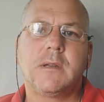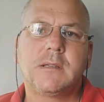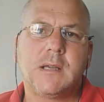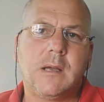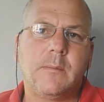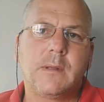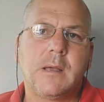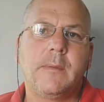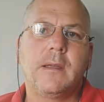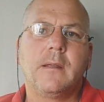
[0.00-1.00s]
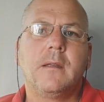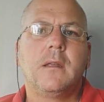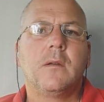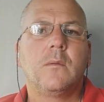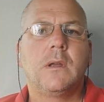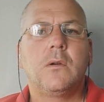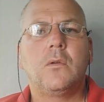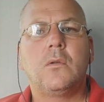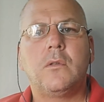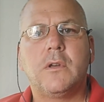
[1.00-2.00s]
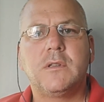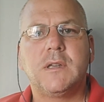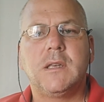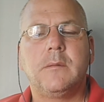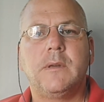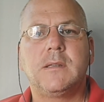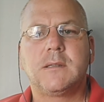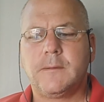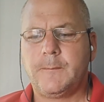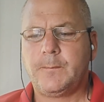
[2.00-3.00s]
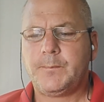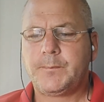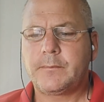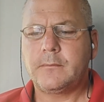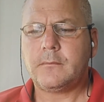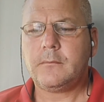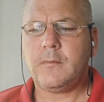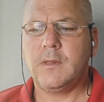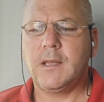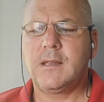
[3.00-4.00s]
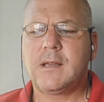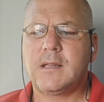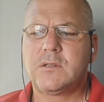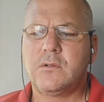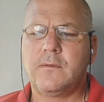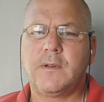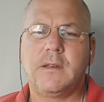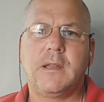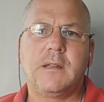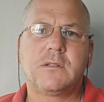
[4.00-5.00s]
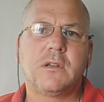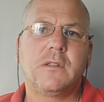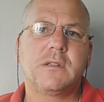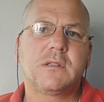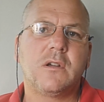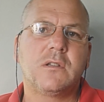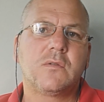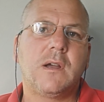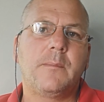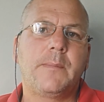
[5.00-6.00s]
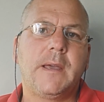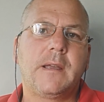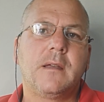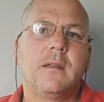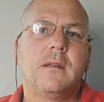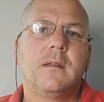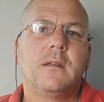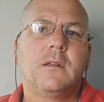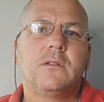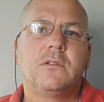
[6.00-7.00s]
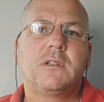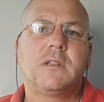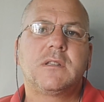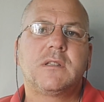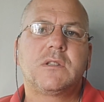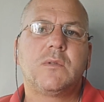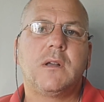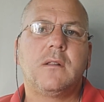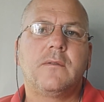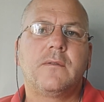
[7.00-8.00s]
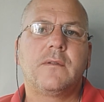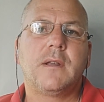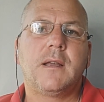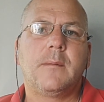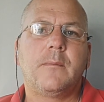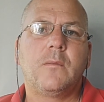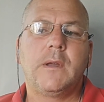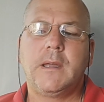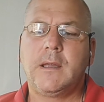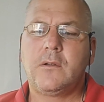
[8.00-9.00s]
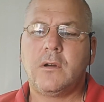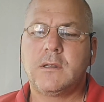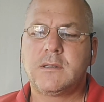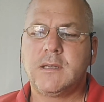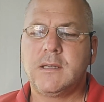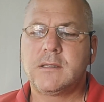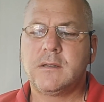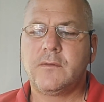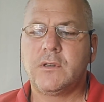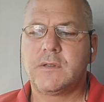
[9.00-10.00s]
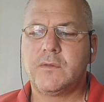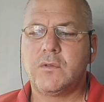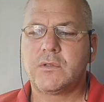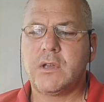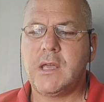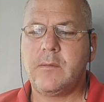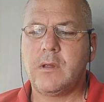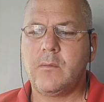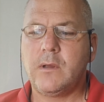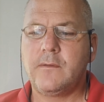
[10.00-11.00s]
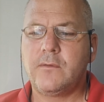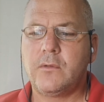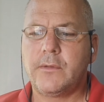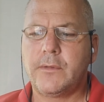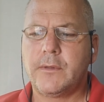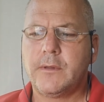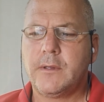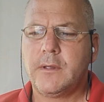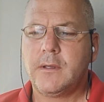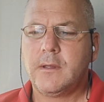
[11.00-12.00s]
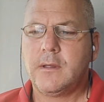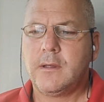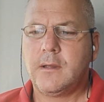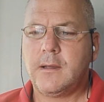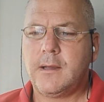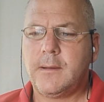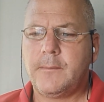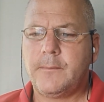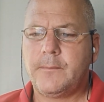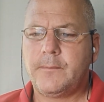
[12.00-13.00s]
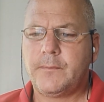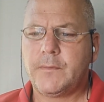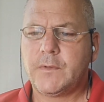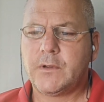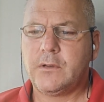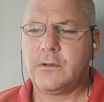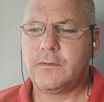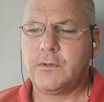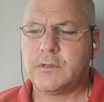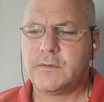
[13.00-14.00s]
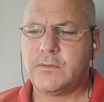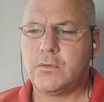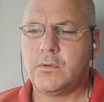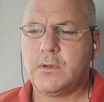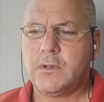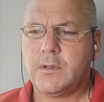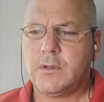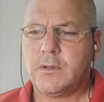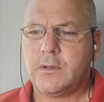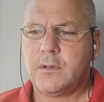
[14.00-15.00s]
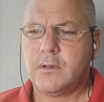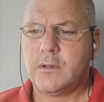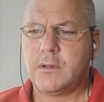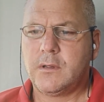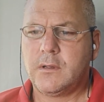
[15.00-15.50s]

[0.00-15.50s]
but a time coming where all those enemies get cuts off. And and so this goes right back to Genesis 12, um, where God says in verse 4, so Abraham went forth, um, sorry, not verse 4, uh,